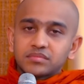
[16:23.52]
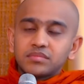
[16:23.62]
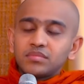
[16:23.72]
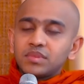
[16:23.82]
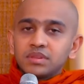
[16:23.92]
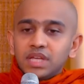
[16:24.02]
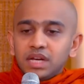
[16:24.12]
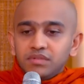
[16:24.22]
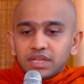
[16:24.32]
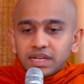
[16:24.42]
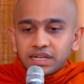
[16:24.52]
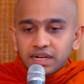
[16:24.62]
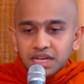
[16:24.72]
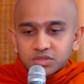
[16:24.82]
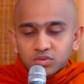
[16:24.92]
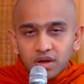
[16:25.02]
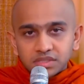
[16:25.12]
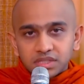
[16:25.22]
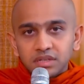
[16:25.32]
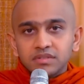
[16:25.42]
Then we get attached to
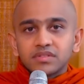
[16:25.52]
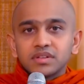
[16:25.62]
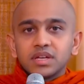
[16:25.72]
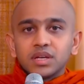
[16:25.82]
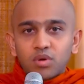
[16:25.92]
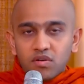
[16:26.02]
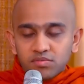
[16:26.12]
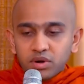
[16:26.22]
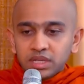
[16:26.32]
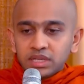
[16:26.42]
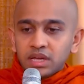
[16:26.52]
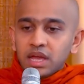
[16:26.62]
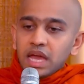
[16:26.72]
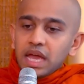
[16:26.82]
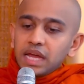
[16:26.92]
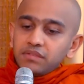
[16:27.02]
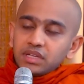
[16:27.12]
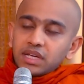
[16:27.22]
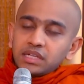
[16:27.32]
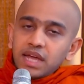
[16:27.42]
ourselves, to our body, and we
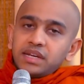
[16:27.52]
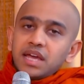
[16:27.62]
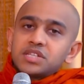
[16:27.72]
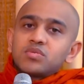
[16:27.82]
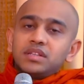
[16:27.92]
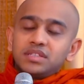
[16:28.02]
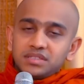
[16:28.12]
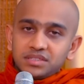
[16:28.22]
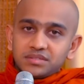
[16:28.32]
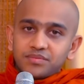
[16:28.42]
get attached to others.